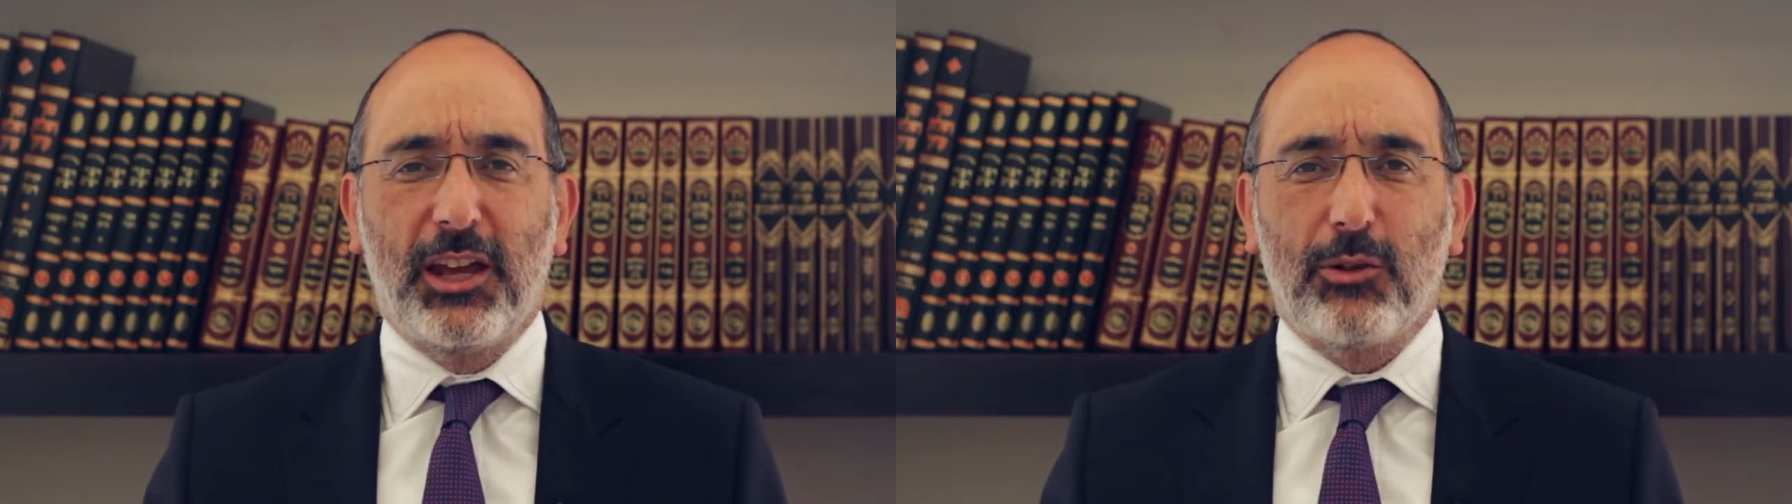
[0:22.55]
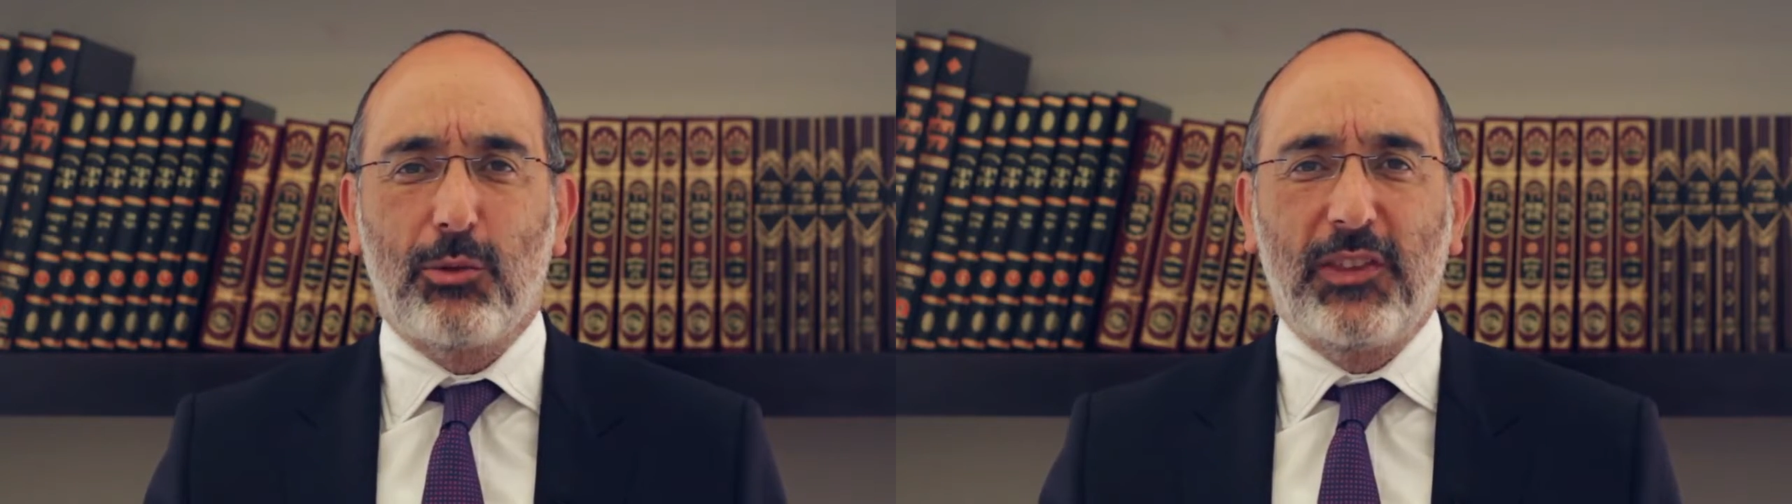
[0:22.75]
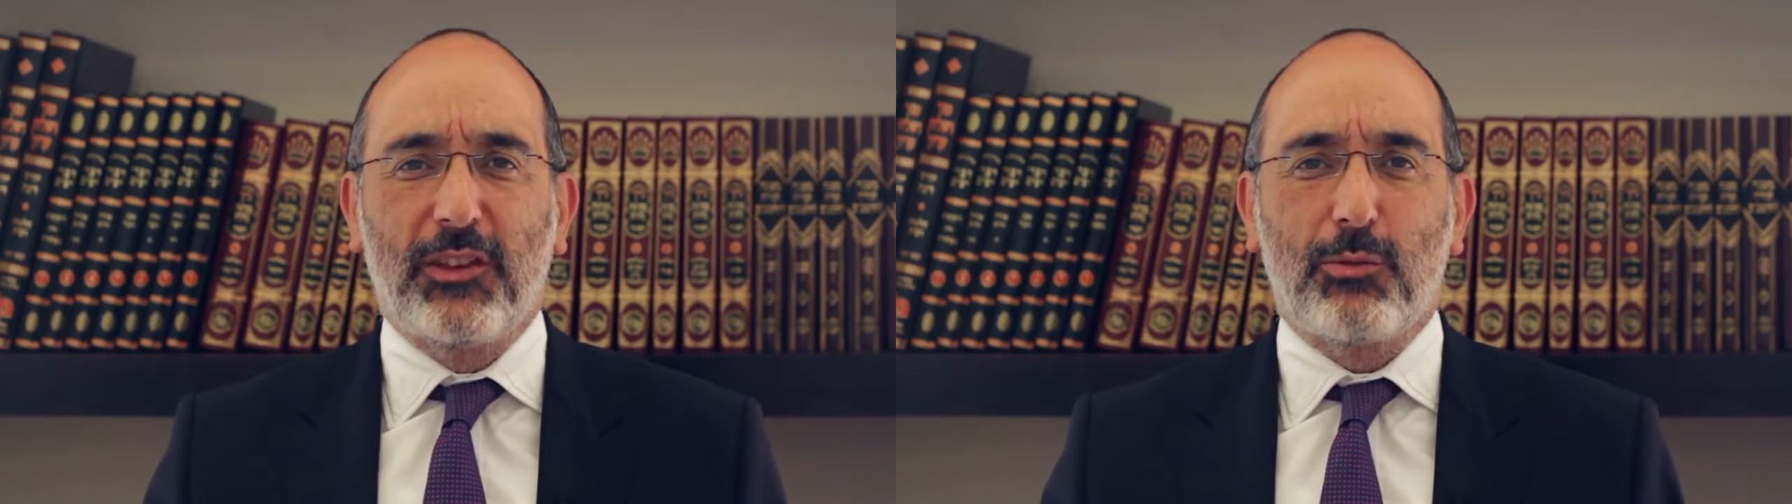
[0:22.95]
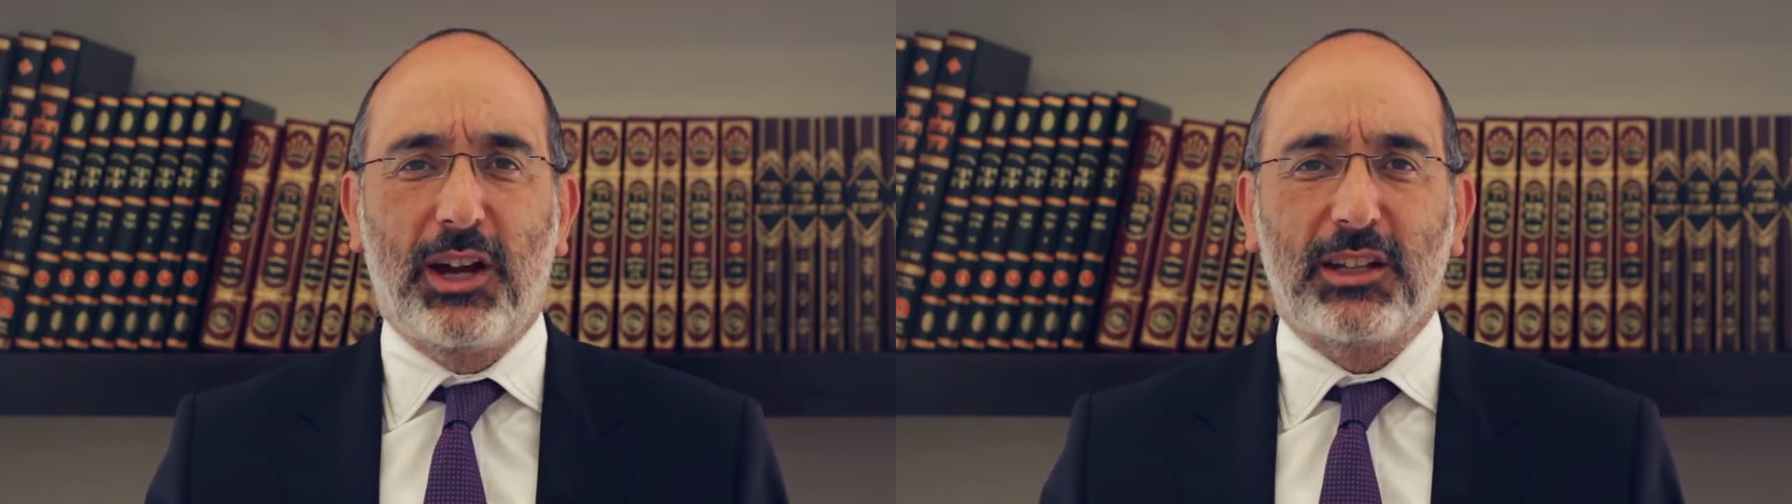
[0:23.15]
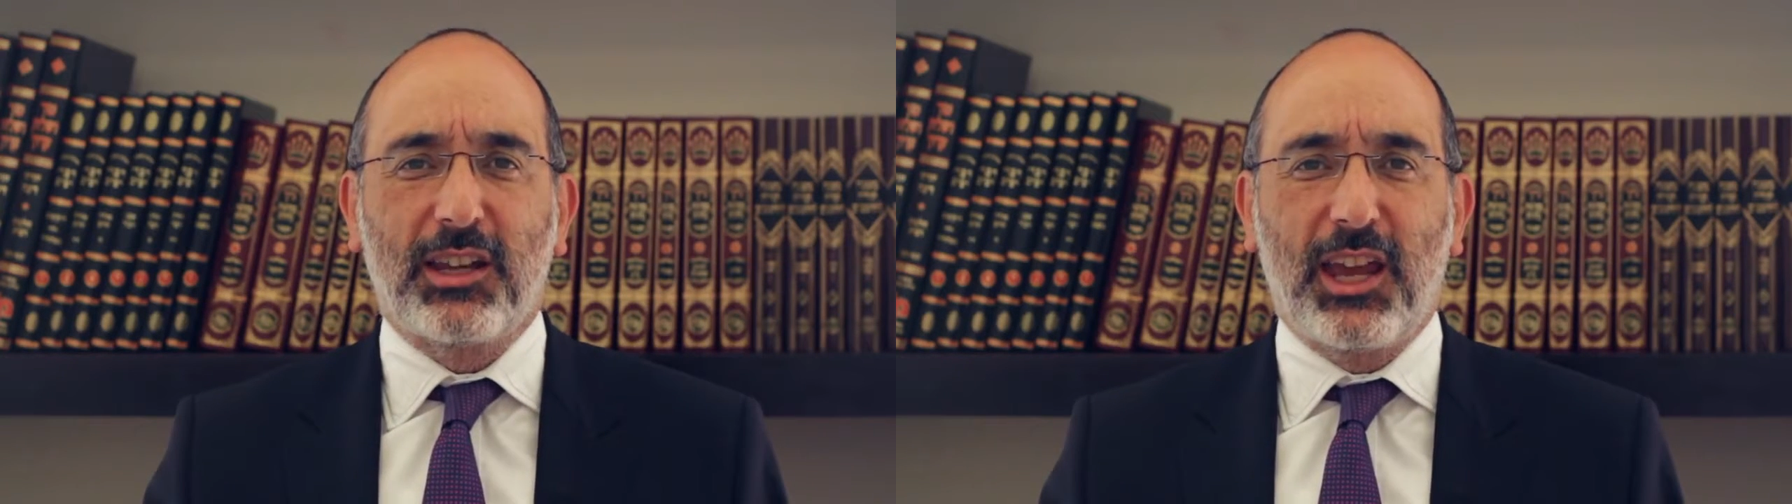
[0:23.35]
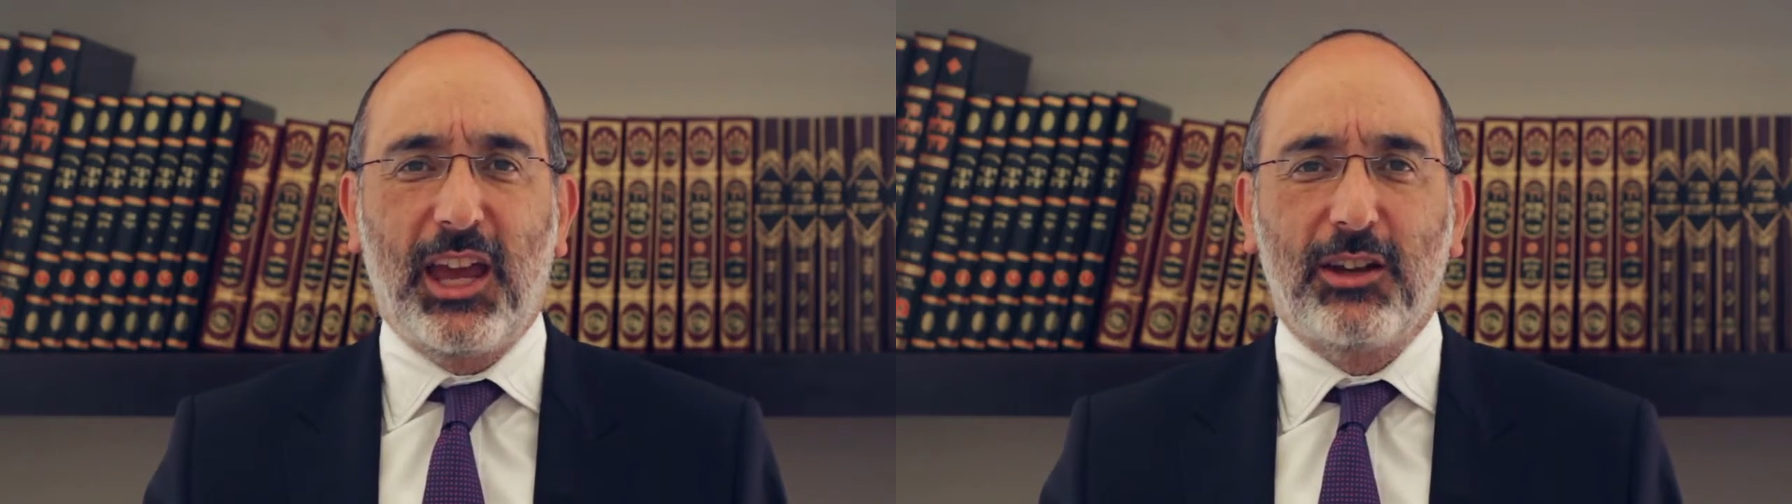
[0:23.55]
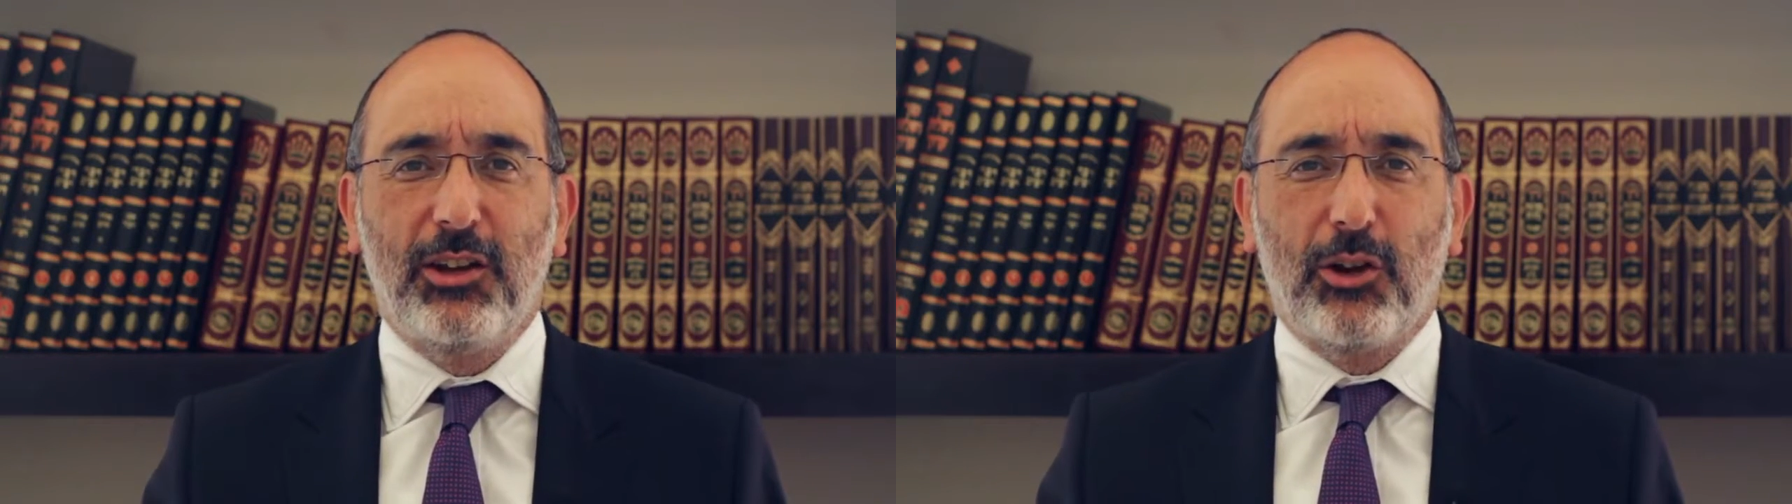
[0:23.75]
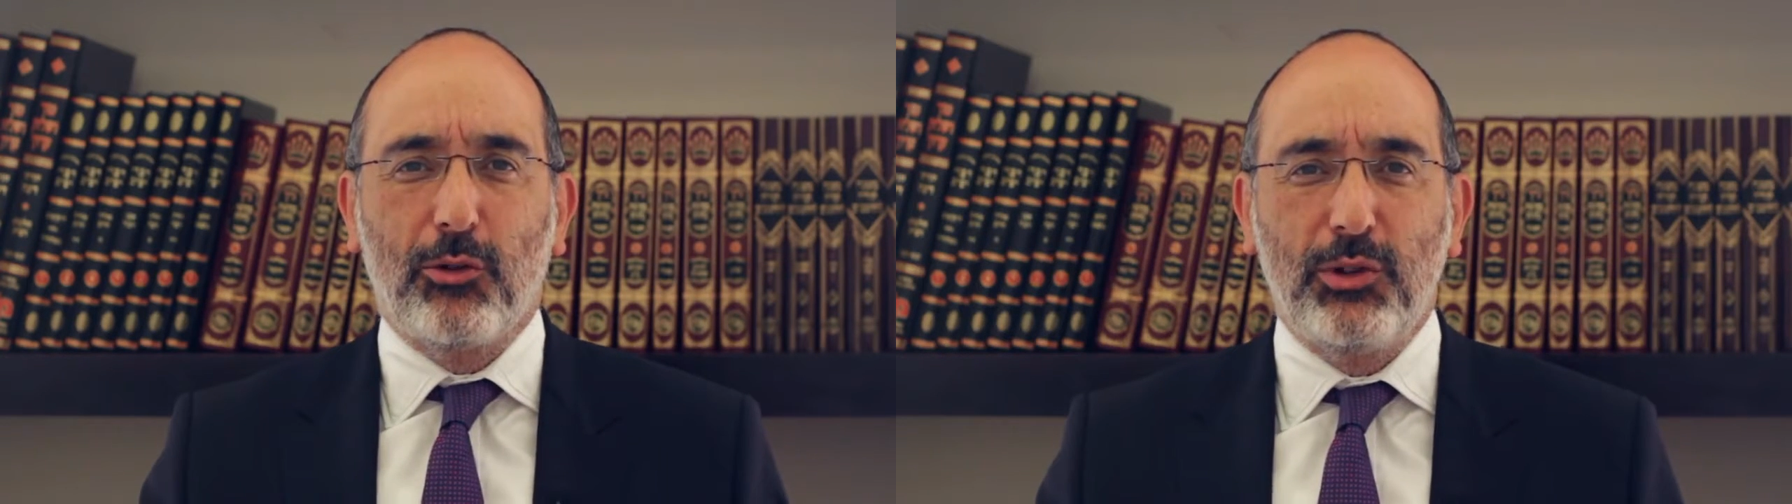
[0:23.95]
and a way that one can